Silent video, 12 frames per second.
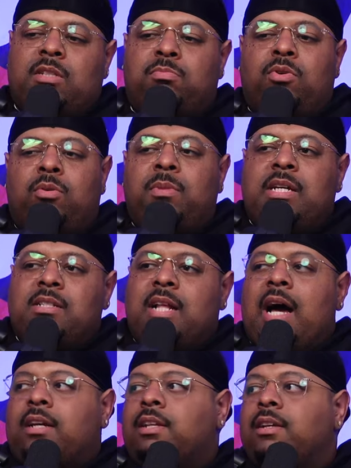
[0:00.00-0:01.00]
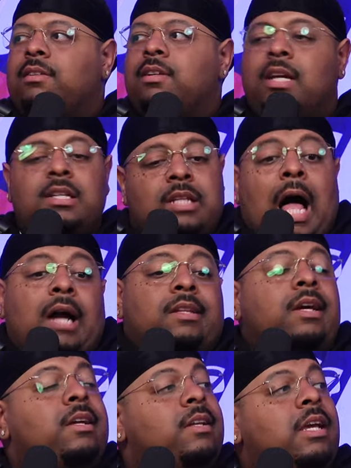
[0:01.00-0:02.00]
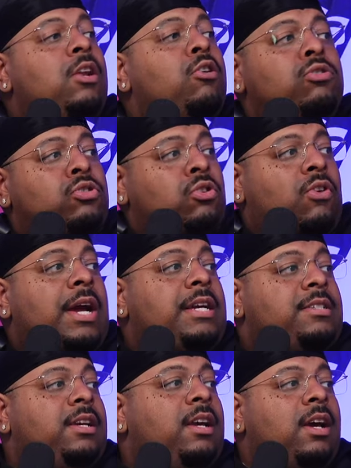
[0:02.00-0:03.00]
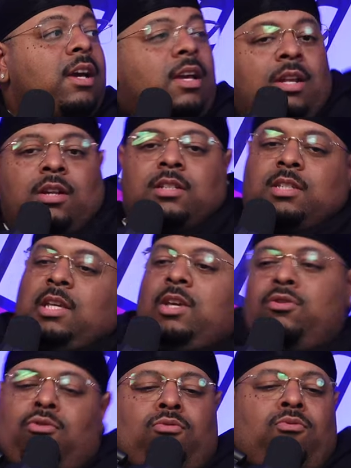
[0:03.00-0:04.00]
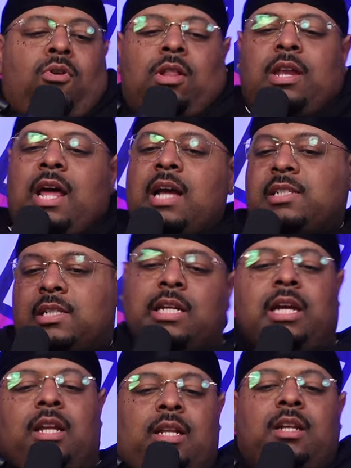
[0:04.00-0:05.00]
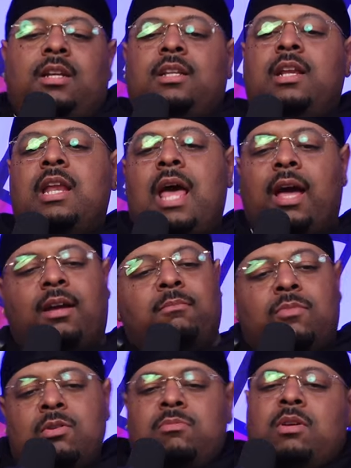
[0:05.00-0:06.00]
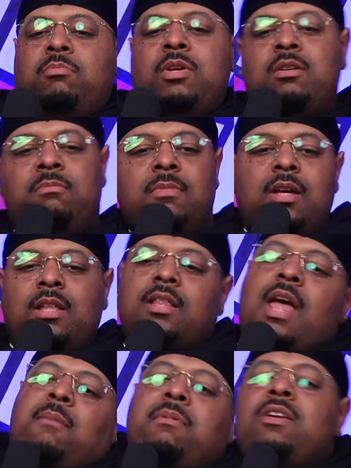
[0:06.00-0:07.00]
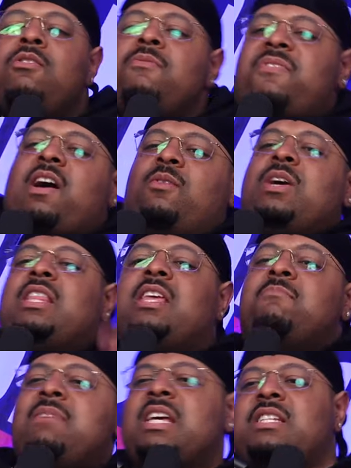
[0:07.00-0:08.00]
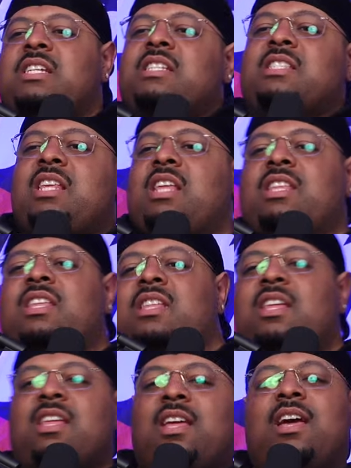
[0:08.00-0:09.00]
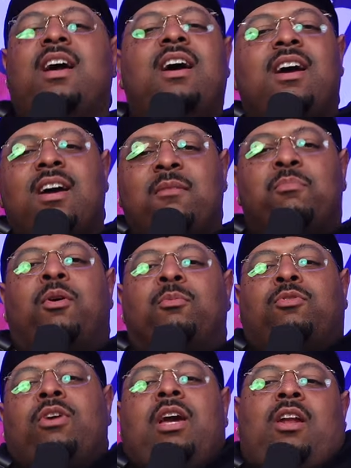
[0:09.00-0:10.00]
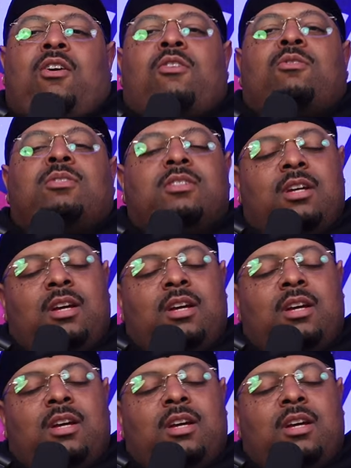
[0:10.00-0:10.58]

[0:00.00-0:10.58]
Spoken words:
boom, he's locked in. He's locked in. He knows you crazy. He done seen you do all of that shit. The neck, boop, boop, boop. Devin, you fuck with them bitches. Boom, three of those.